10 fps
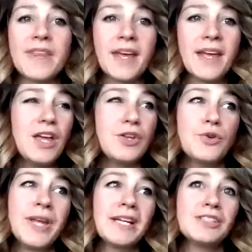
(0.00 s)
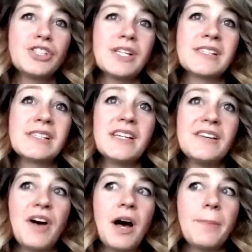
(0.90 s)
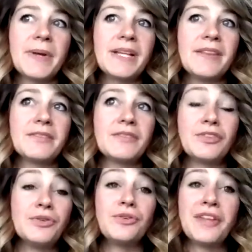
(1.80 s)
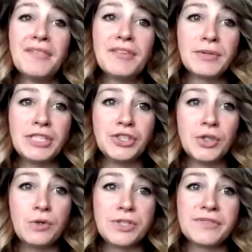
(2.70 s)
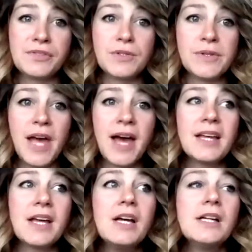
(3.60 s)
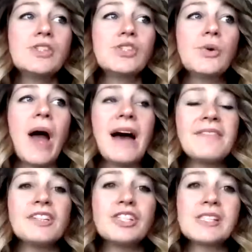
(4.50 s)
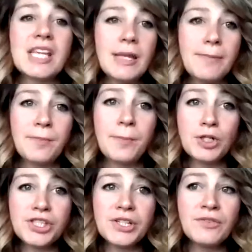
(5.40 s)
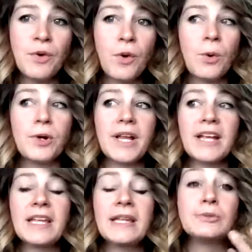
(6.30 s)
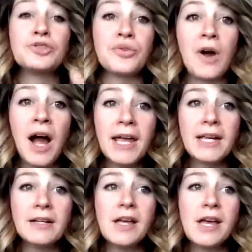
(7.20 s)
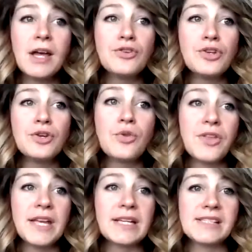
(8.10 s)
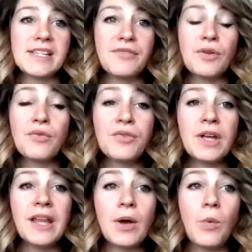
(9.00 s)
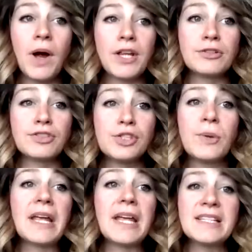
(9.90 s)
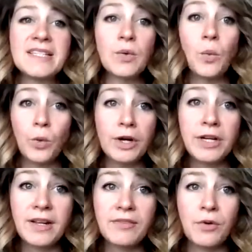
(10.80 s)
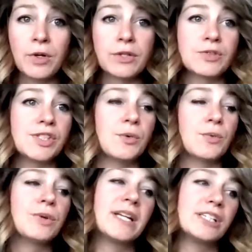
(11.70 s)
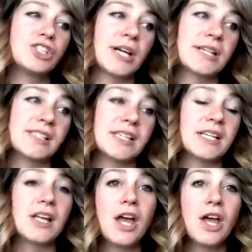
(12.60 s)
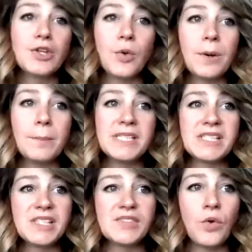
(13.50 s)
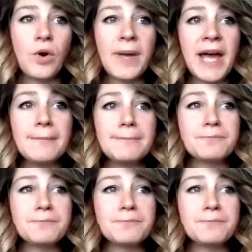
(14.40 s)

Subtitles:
it. You can't just give up and you'll never reach your goals if you do that. So you have to just keep pushing forward and keep trying new things if you feel like what you're doing isn't working for you. So readjusting your business format.